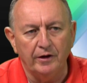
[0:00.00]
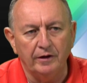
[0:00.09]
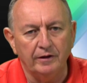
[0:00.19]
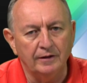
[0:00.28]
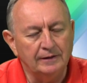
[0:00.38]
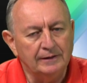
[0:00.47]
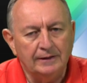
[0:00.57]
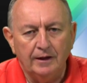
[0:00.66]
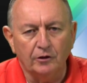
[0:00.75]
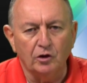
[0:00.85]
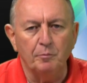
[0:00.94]
And a
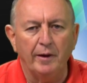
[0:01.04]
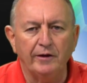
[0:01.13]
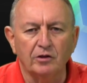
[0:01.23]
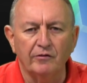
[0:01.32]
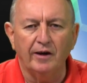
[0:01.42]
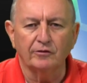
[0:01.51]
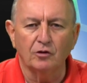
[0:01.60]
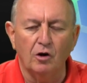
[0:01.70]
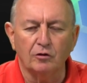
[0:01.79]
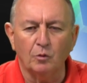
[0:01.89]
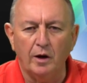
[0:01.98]
good mate of ours,
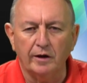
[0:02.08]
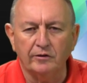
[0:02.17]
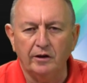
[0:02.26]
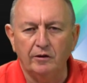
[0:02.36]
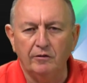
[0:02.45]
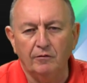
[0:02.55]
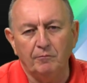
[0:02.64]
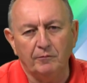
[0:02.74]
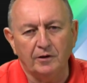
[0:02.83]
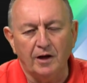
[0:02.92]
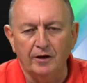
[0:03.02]
Garth
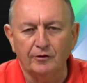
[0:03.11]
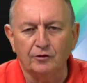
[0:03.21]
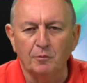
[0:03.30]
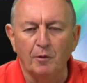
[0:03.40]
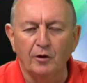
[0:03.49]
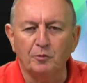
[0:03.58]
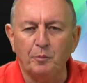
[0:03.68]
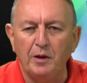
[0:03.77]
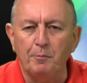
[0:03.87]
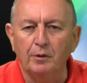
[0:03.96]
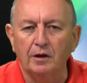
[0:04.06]
Whitehead, colours to most
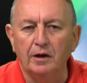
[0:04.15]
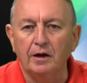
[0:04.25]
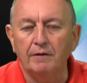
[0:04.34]
people.